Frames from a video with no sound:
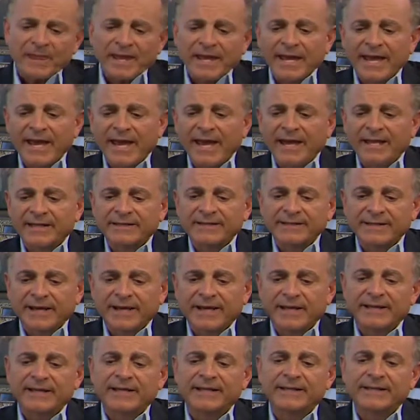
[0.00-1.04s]
And
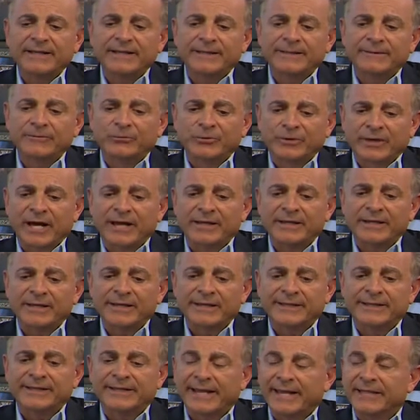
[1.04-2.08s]
he
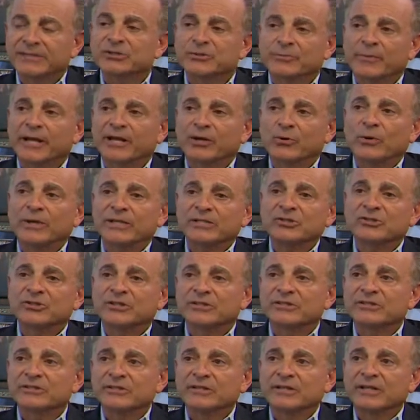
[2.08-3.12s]
can answer my
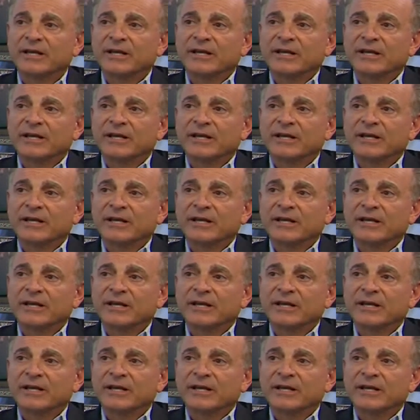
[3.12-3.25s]
questions.